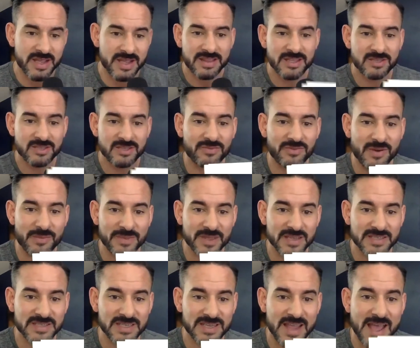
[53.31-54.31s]
this one from the
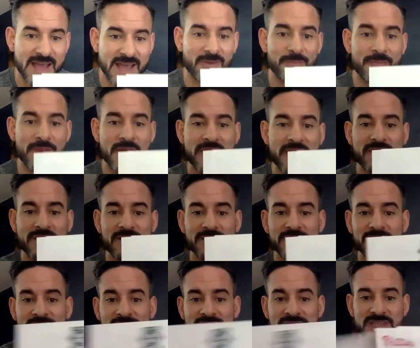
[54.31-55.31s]
Seattle
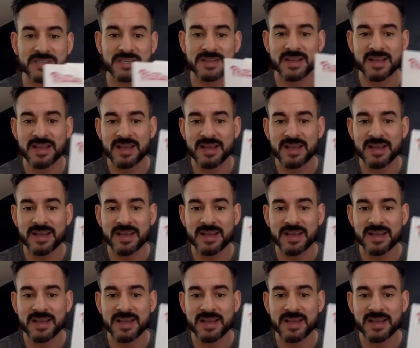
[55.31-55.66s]
Mariners, and